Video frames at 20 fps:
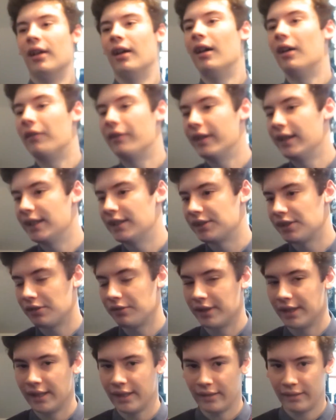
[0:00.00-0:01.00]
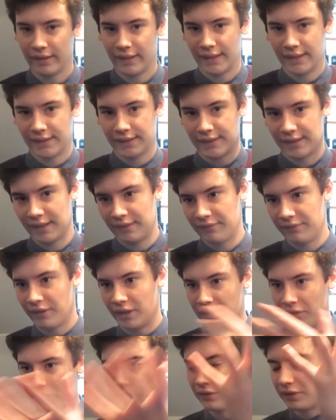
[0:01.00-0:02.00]
Really, so here is the
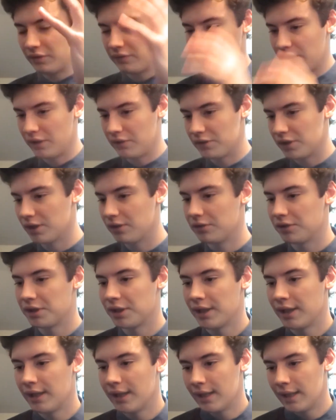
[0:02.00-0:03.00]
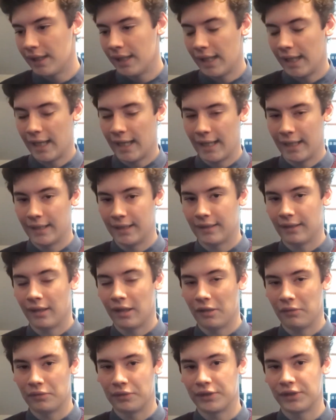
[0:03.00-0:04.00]
final few photos, and
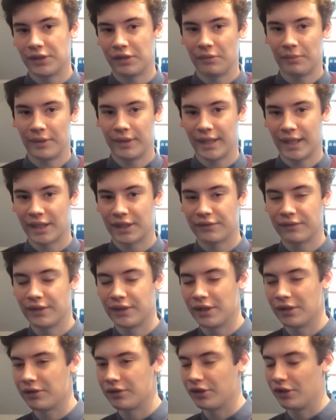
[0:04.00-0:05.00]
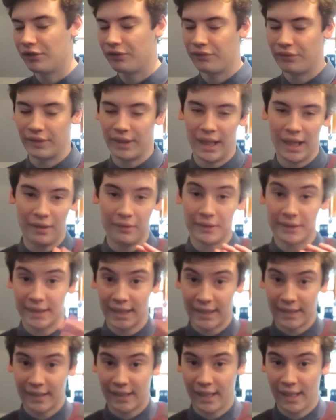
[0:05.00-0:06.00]
I will see you in my next video. So for now,
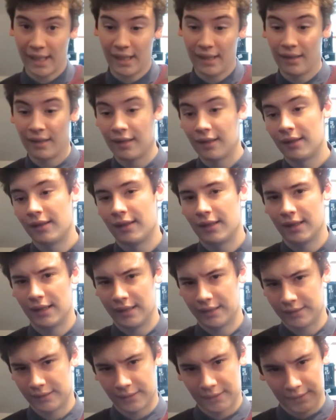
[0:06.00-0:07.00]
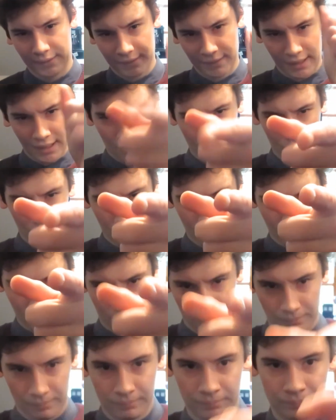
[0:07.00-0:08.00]
take care and stay awesome.